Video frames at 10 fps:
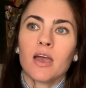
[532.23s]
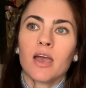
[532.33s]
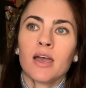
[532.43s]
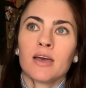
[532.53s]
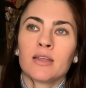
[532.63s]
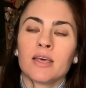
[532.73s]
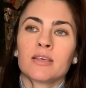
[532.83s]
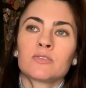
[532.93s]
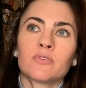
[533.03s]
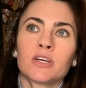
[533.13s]
And
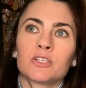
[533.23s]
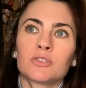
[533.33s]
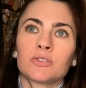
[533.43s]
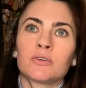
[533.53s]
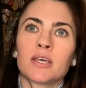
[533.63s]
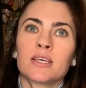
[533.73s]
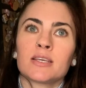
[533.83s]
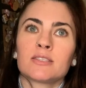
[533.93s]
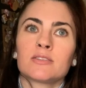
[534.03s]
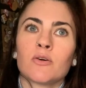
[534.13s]
that's very true. I think
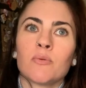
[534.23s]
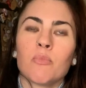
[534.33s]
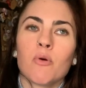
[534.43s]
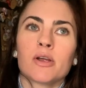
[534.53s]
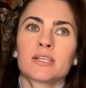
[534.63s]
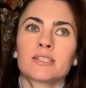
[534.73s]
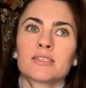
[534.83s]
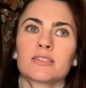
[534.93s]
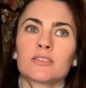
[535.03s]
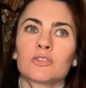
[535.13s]
it's so important
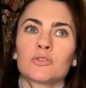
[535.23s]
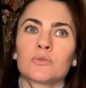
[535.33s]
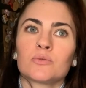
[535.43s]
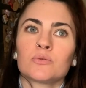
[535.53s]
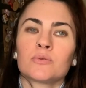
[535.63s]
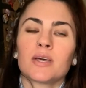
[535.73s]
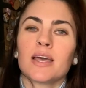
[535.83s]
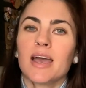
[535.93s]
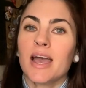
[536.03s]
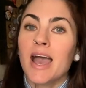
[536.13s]
to
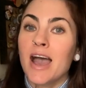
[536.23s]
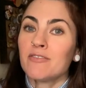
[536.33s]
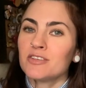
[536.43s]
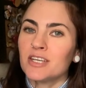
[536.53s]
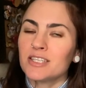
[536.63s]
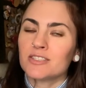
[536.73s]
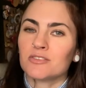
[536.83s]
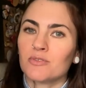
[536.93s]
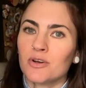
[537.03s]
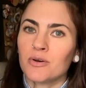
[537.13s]
have your ducks in
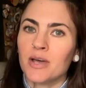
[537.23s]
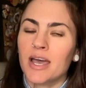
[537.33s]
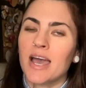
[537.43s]
a row,